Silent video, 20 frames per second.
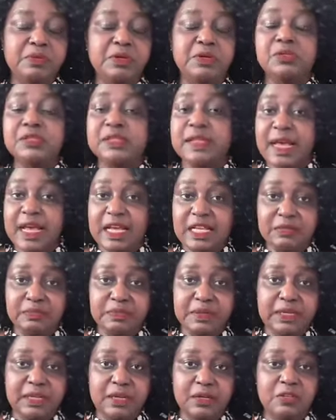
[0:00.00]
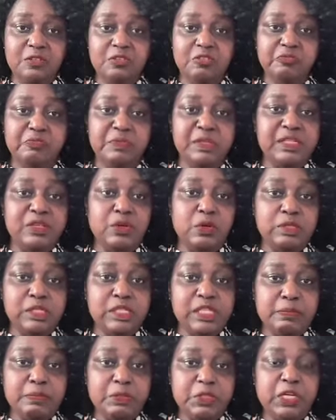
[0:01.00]
because there has been a lot of
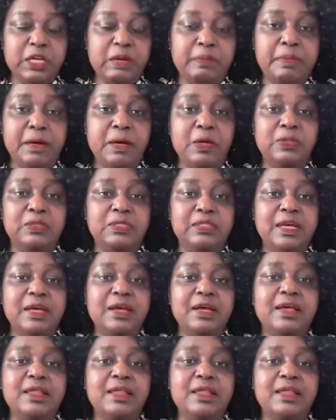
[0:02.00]
misconception about